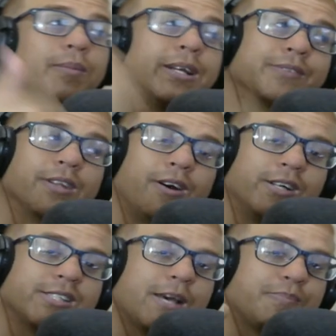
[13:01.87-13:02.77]
going to leave the
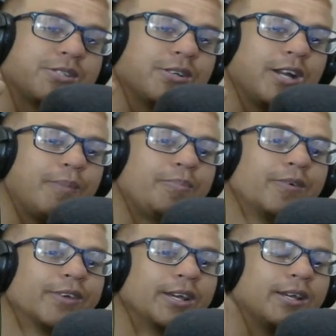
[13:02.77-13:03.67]
last episode up
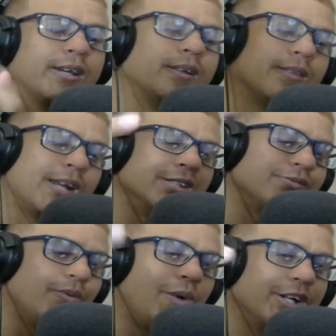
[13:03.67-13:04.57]
over here. Thanks
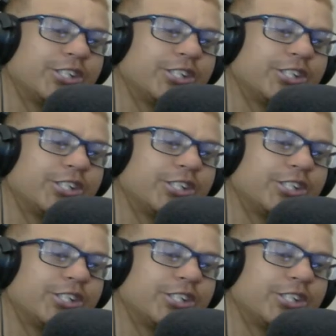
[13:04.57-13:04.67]
for watching.